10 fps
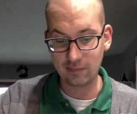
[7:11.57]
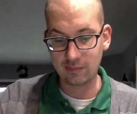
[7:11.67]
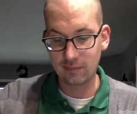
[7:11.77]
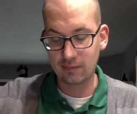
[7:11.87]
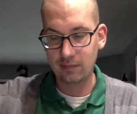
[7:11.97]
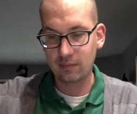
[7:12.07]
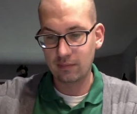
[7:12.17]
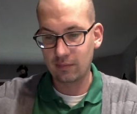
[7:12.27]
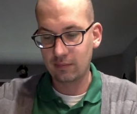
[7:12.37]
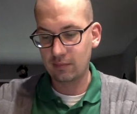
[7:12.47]

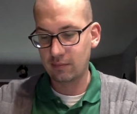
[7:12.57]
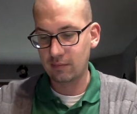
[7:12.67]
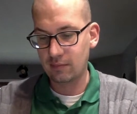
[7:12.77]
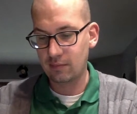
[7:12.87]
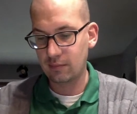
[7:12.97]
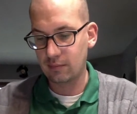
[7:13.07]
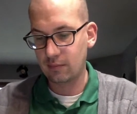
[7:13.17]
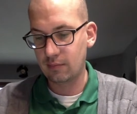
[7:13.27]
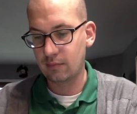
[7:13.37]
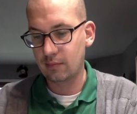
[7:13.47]

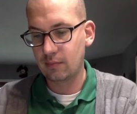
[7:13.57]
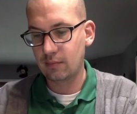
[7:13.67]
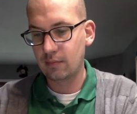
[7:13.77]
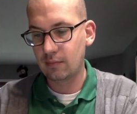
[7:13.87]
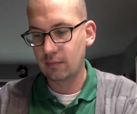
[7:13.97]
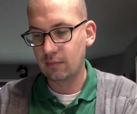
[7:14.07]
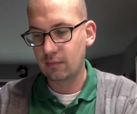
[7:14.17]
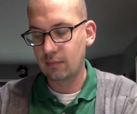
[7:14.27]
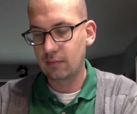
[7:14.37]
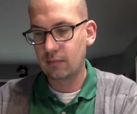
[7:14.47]

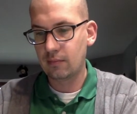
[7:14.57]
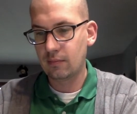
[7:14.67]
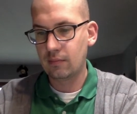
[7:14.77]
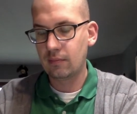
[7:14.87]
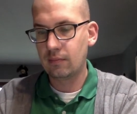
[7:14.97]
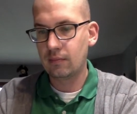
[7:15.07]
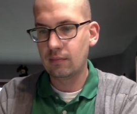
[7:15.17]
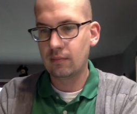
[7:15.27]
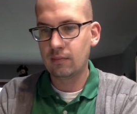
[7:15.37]
(no one is talking)